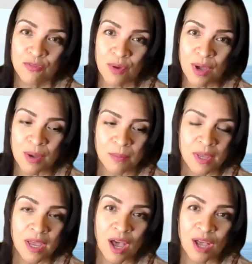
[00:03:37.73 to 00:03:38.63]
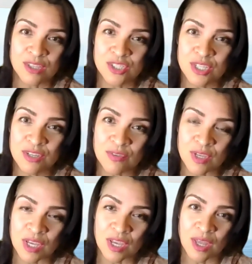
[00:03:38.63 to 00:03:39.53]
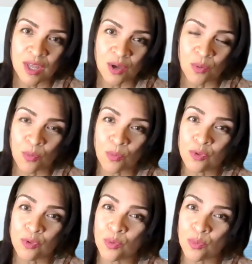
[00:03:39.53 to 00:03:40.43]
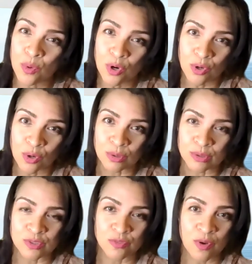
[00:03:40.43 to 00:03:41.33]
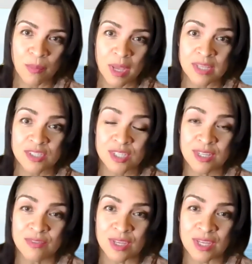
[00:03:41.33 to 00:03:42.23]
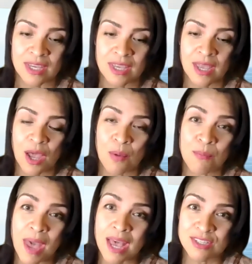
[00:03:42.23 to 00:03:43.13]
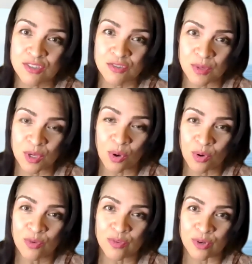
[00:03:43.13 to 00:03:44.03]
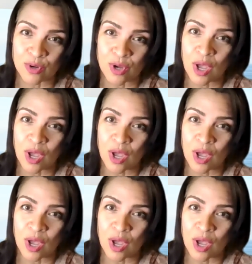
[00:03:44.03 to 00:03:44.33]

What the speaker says: from achieving your work goals, from achieving mastery over